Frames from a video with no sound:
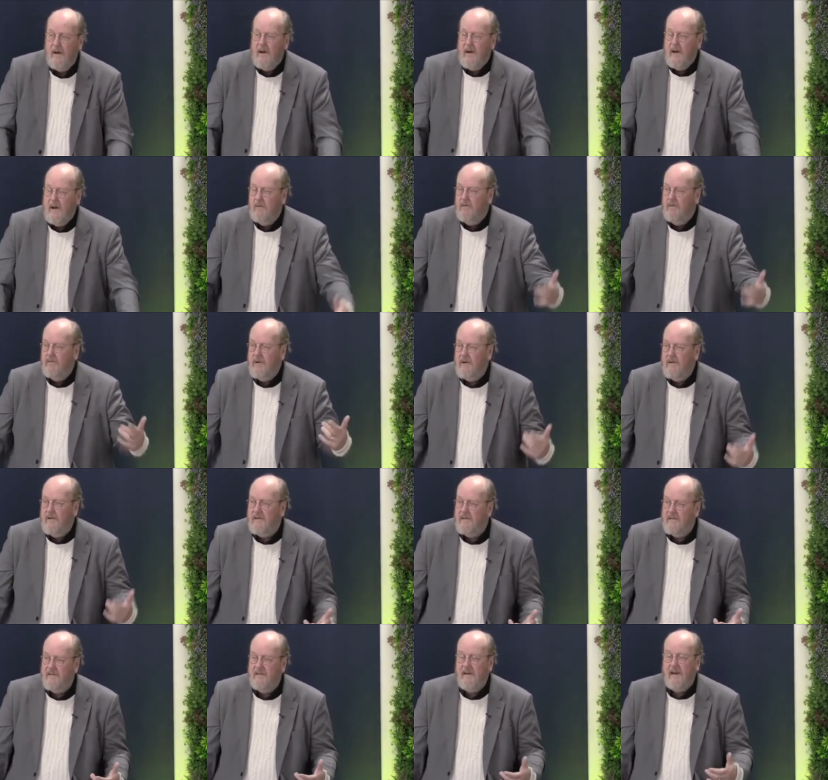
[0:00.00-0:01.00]
He was very
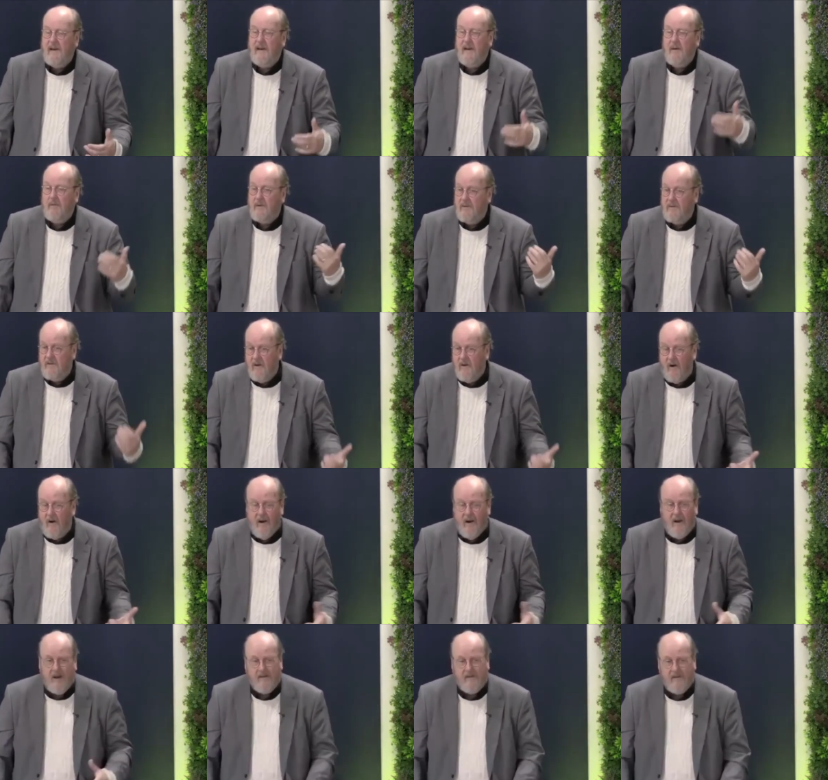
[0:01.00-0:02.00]
sick. He was
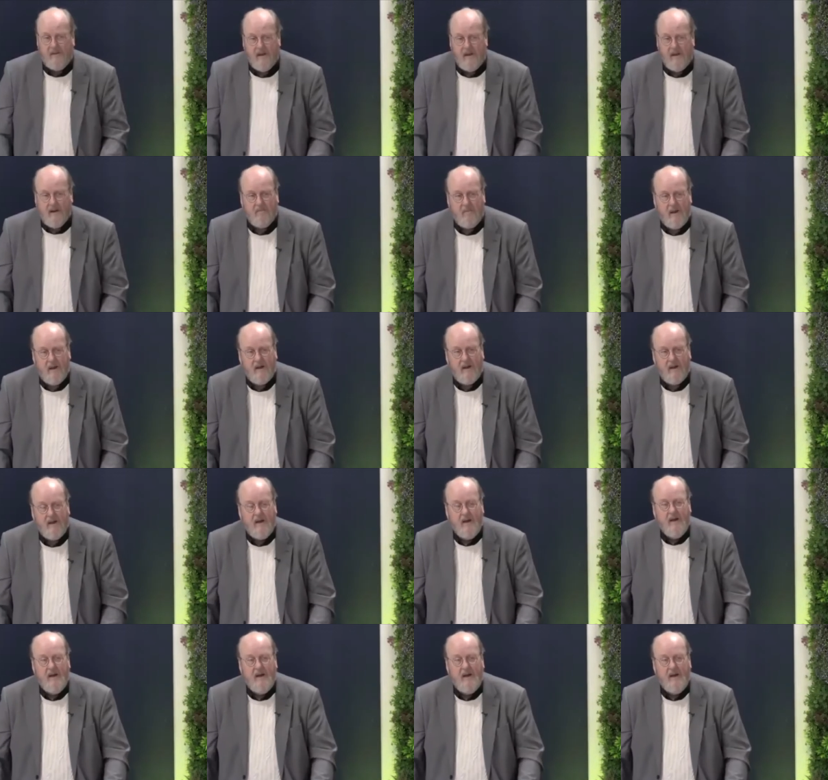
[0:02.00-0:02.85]
dying as a young man.